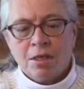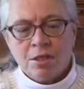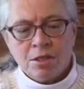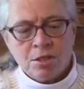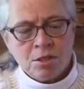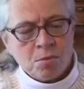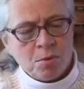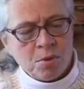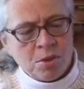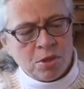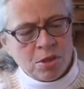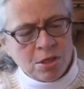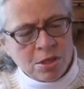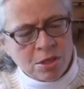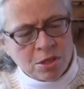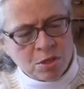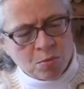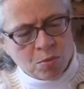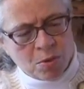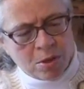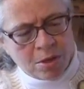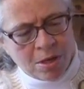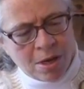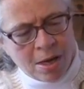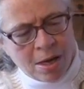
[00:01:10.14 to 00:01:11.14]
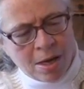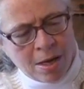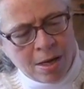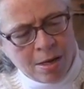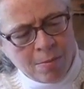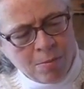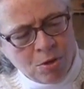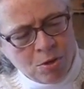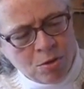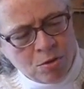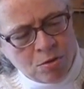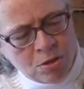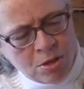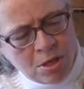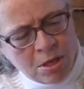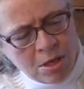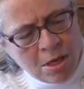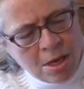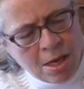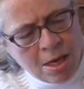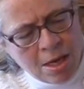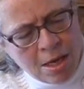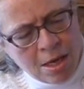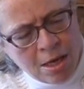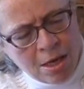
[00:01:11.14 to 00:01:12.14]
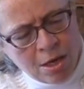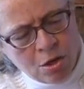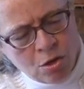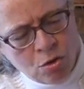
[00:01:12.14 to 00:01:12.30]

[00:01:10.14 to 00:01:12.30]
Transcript: So with this one, I'm using a